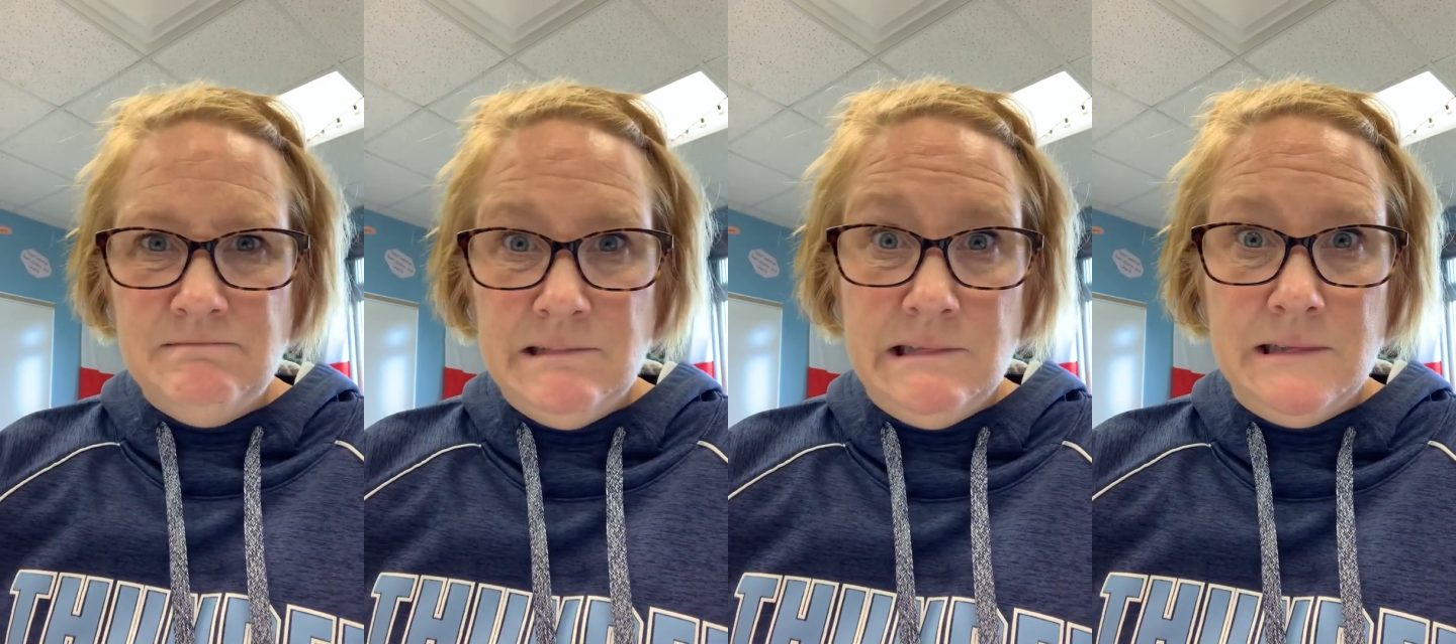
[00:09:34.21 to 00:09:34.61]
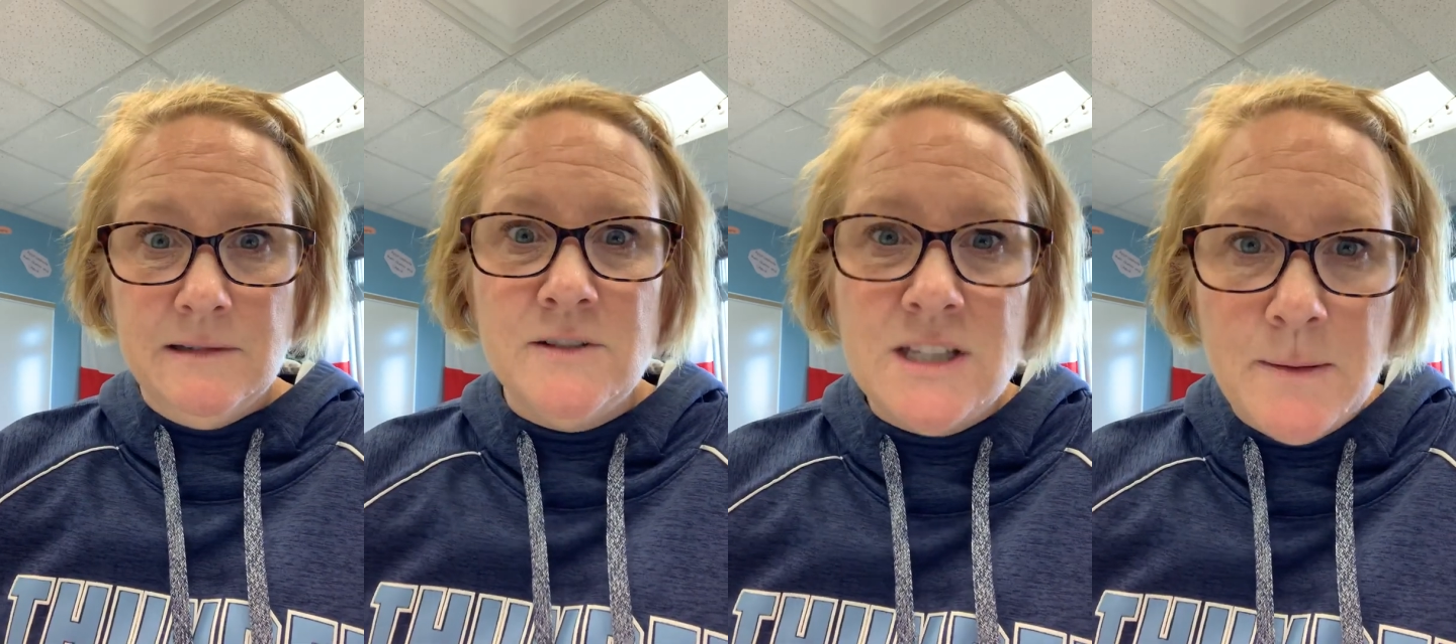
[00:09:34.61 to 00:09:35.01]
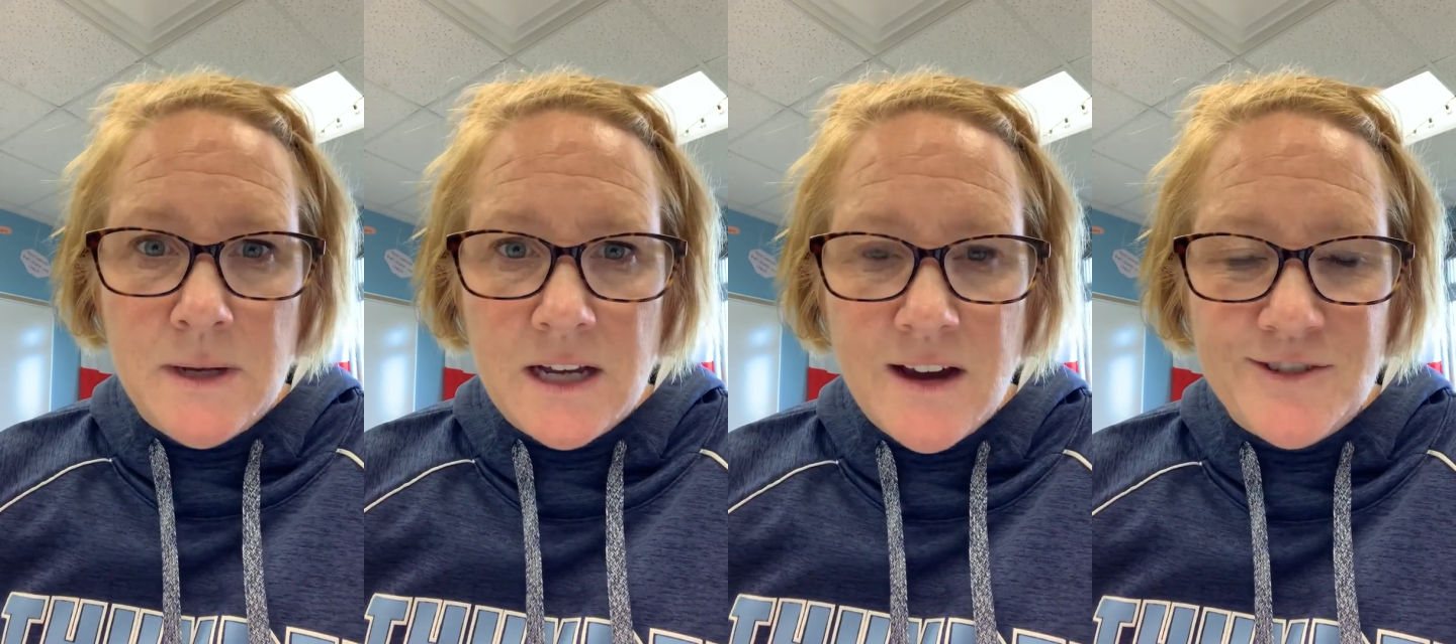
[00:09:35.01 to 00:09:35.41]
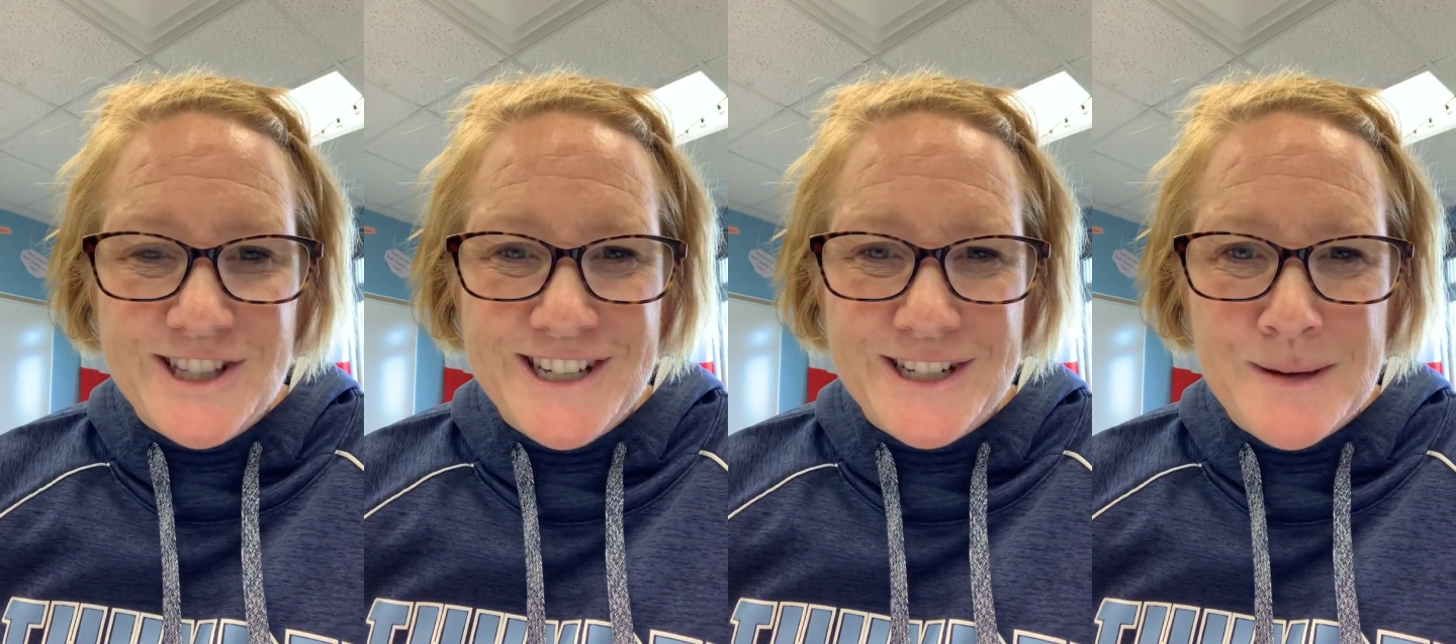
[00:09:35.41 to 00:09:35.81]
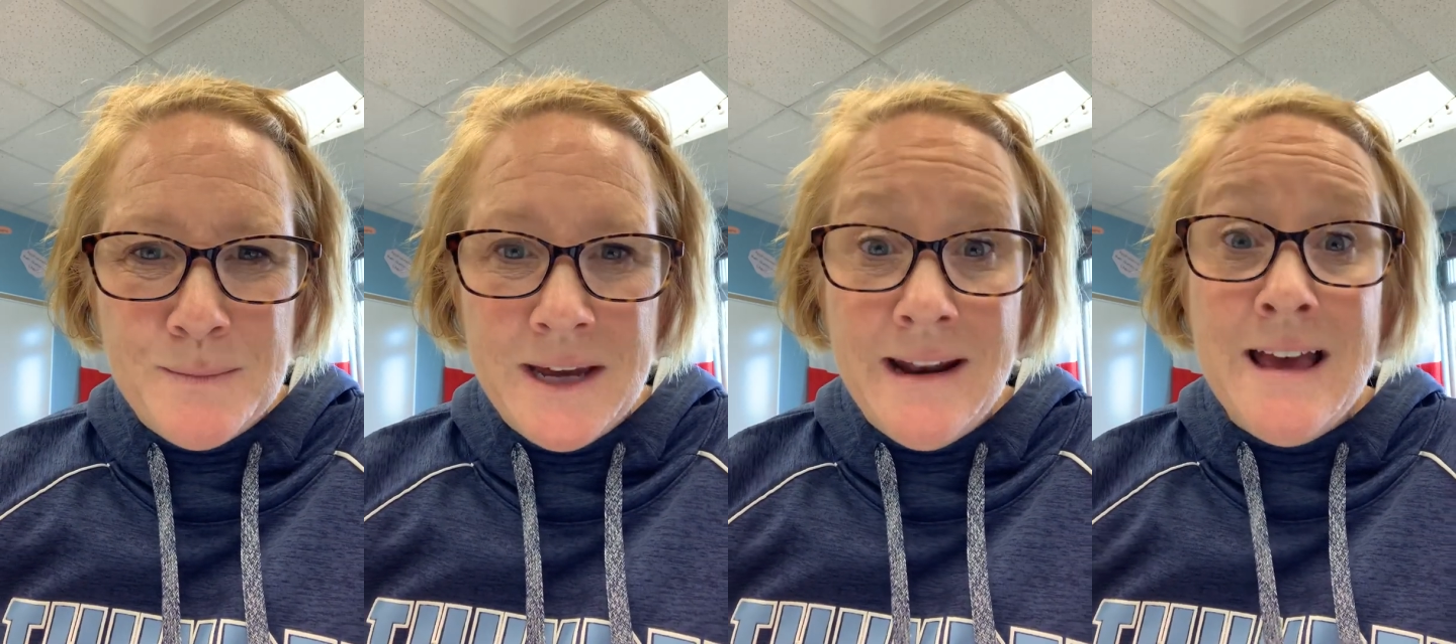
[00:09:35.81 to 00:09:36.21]
a 10-minute conversation,
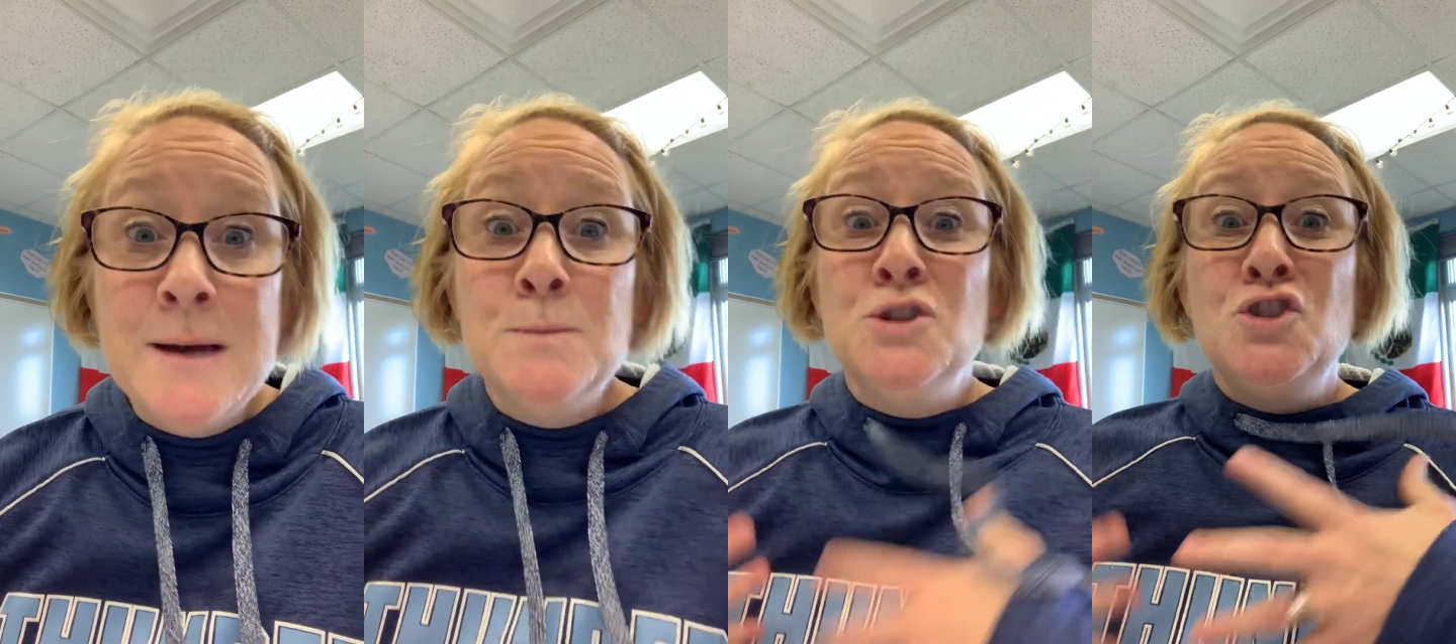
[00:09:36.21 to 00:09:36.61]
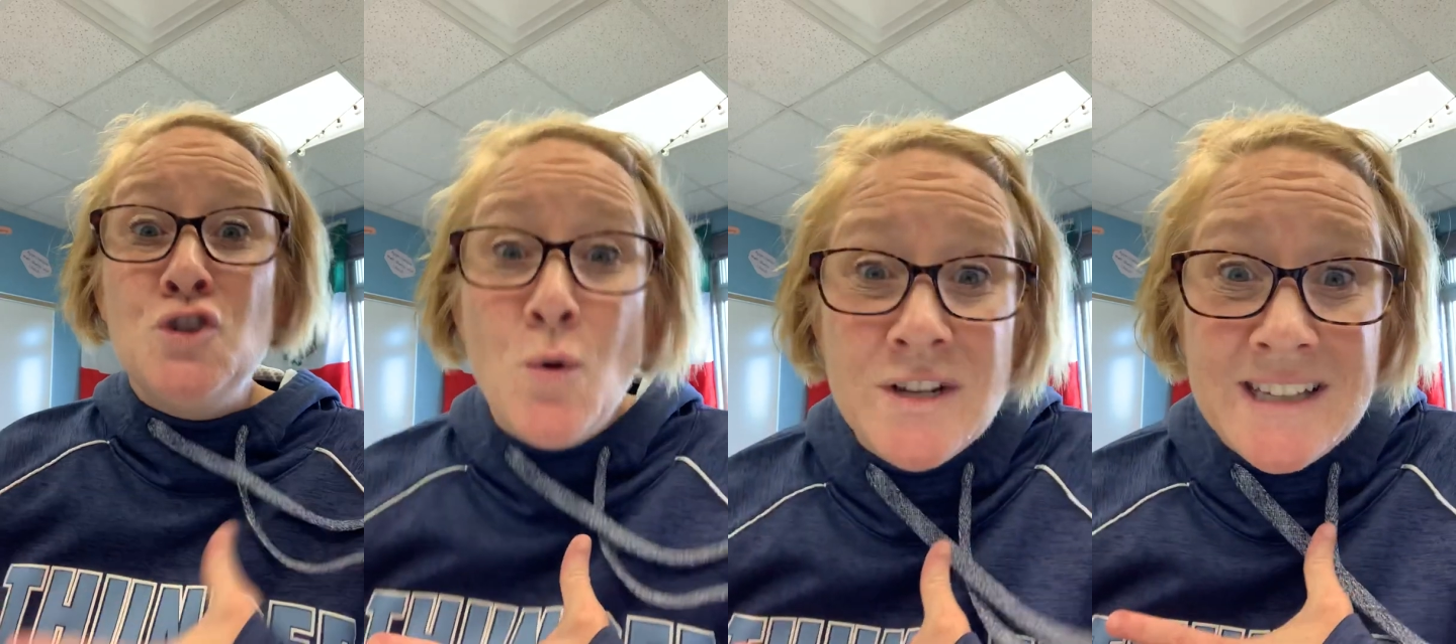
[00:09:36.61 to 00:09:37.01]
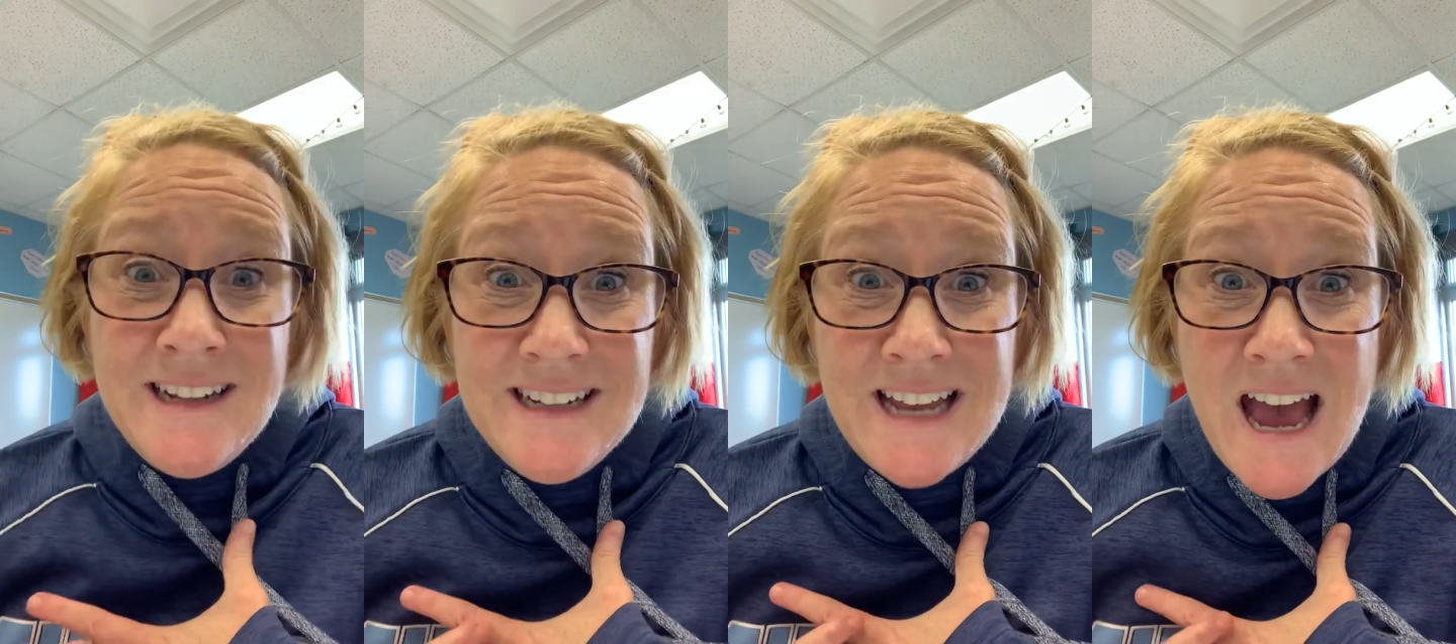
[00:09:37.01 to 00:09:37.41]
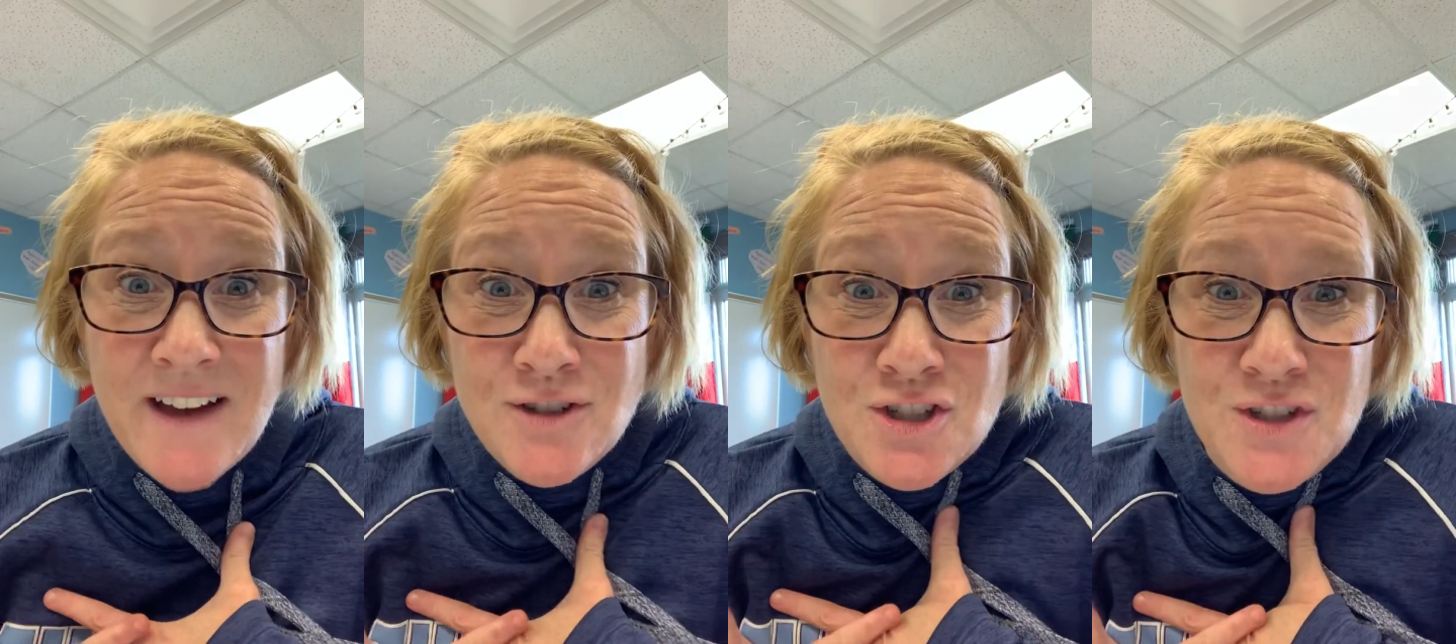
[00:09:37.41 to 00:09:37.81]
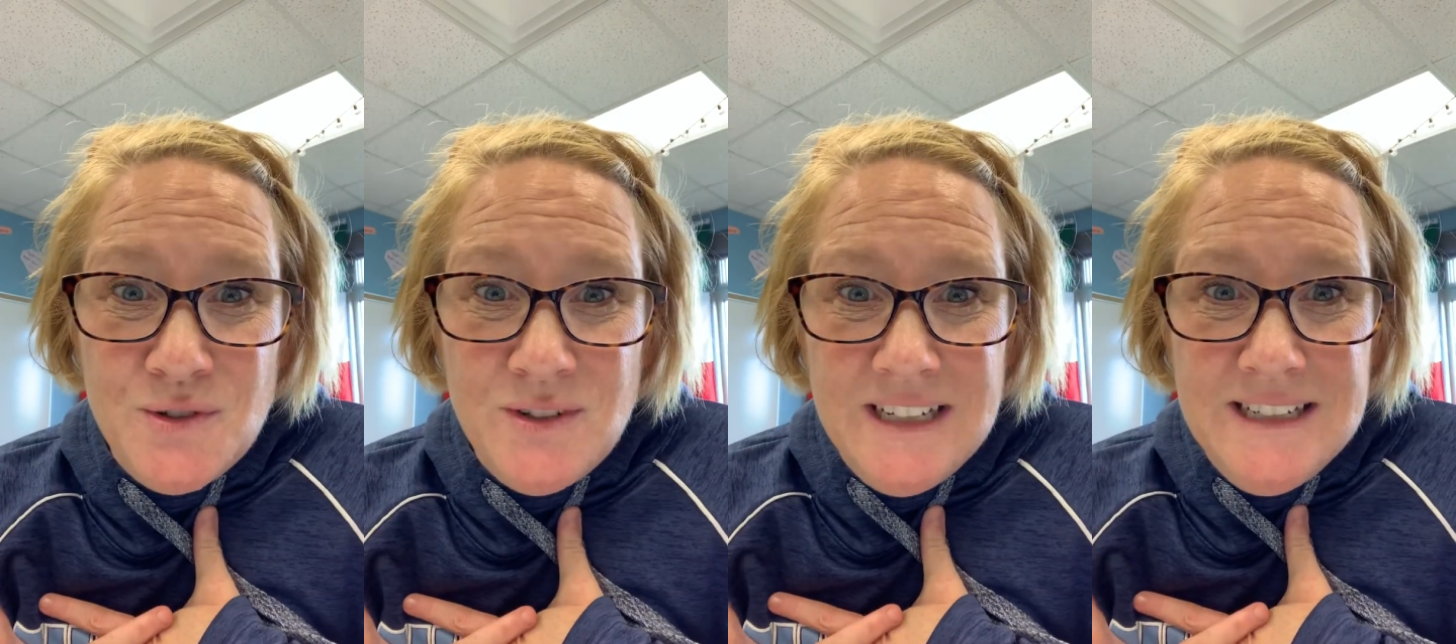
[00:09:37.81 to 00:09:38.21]
but so excited to have your
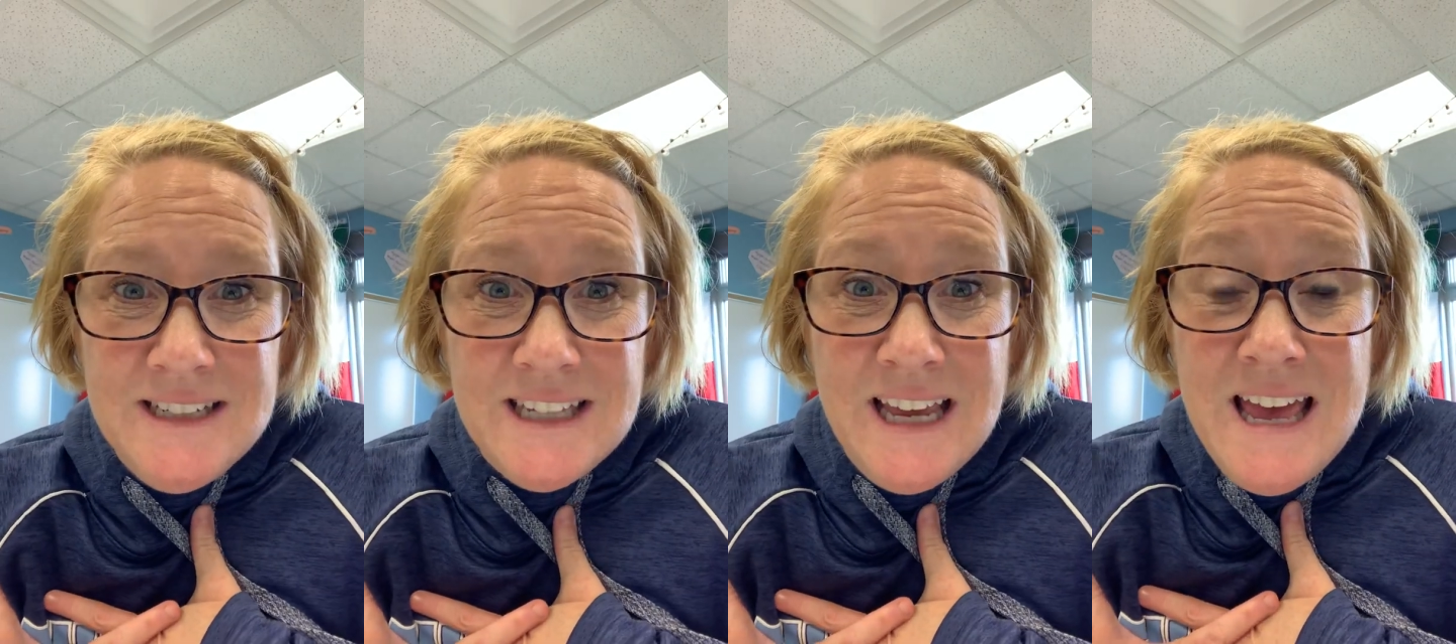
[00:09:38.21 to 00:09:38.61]
student